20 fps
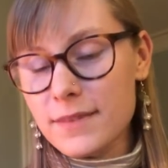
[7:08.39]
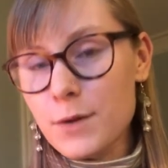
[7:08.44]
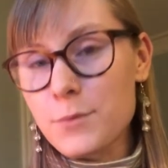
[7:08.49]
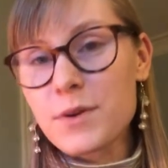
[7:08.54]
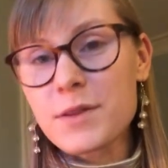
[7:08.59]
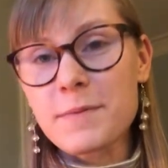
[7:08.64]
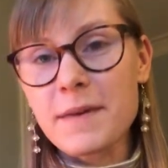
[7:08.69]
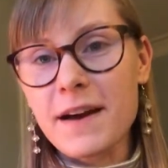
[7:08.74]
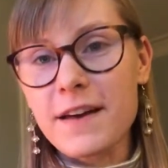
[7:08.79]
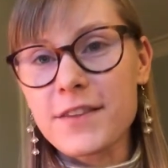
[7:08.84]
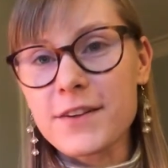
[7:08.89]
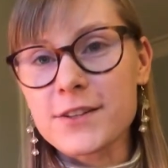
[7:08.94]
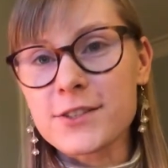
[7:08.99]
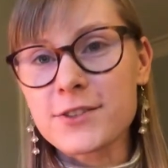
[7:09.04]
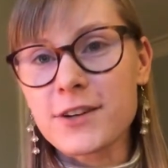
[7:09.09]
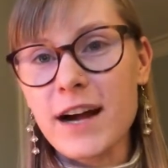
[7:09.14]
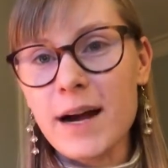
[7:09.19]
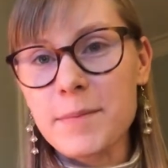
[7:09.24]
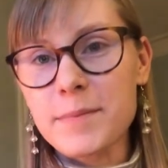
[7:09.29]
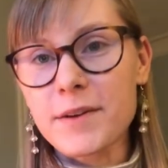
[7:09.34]
with my other
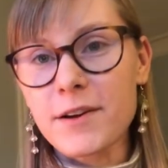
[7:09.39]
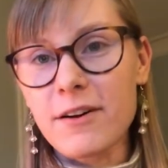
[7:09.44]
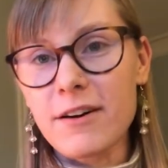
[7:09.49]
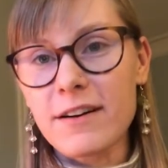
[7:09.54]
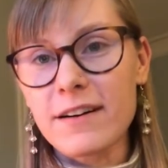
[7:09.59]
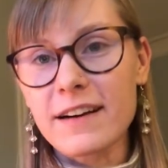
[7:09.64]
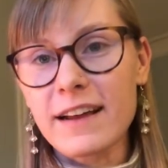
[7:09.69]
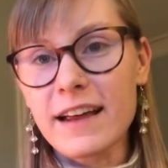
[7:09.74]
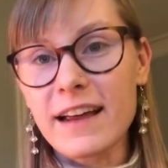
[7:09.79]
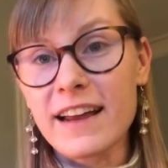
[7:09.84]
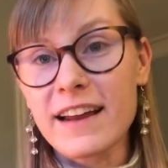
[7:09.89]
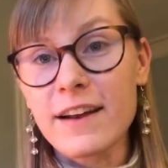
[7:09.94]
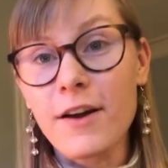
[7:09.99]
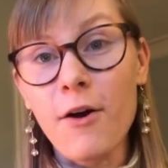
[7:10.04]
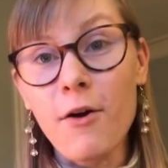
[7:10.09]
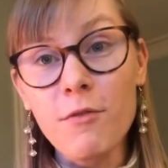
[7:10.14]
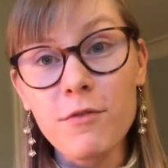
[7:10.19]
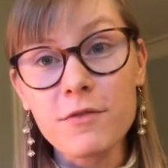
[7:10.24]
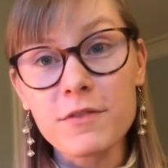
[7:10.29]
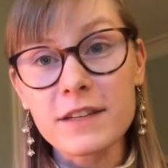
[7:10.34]
scrap yarn and
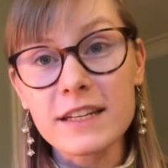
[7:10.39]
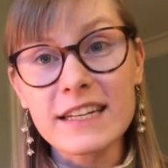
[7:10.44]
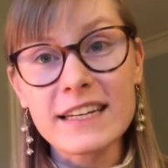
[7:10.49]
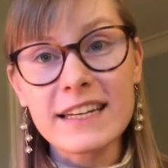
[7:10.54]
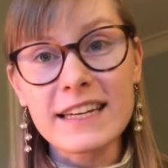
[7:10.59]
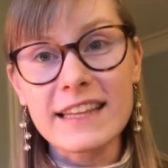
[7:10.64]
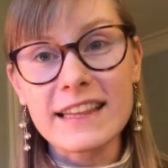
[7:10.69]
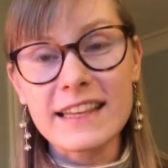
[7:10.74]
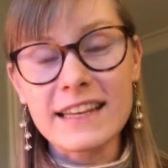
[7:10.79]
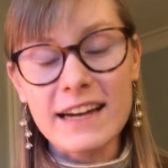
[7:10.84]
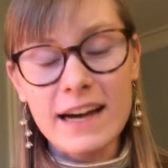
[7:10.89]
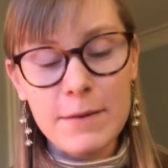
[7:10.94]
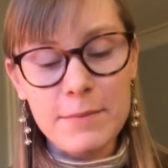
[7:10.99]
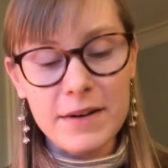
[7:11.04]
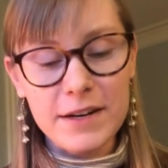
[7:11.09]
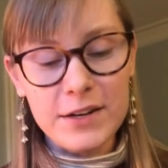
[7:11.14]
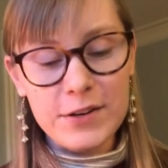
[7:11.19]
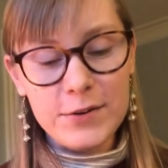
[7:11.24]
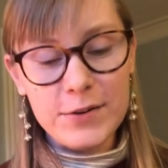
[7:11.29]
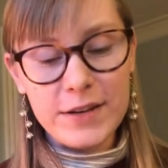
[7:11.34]
hopefully in the
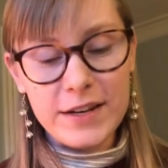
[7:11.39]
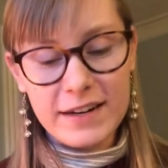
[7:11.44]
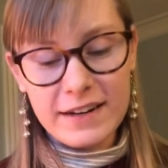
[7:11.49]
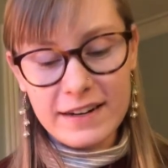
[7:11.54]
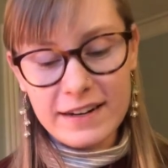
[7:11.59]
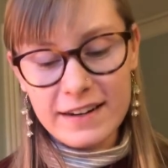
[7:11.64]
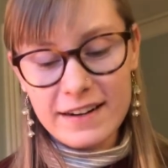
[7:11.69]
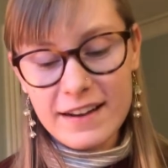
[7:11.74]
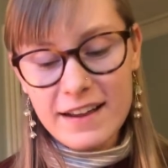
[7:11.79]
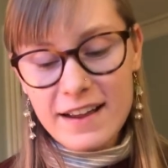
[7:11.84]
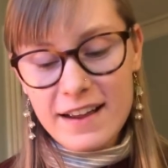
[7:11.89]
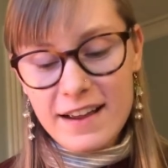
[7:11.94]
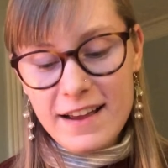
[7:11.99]
coming new year